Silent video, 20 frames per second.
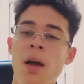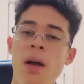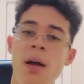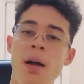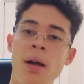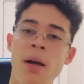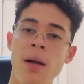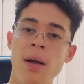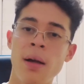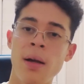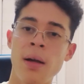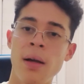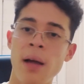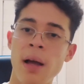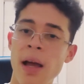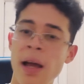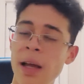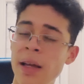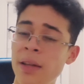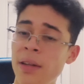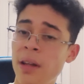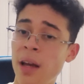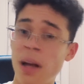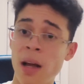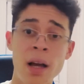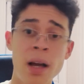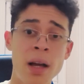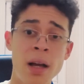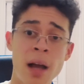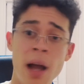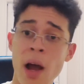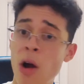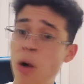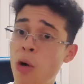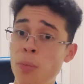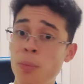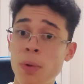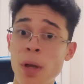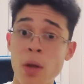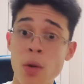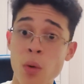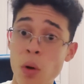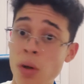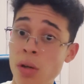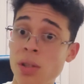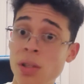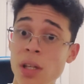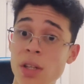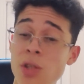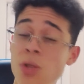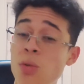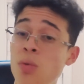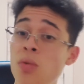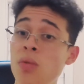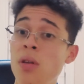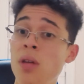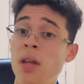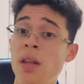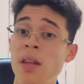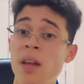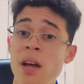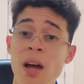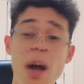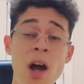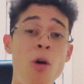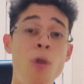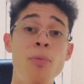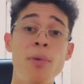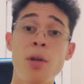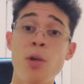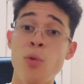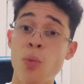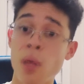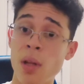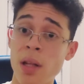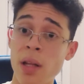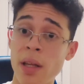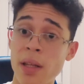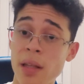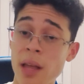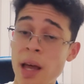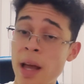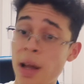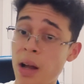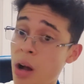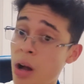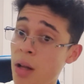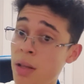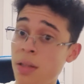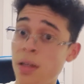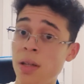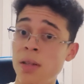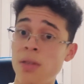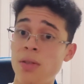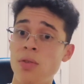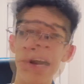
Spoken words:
and I hope that you all stay tuned, and I hope that you really like that content.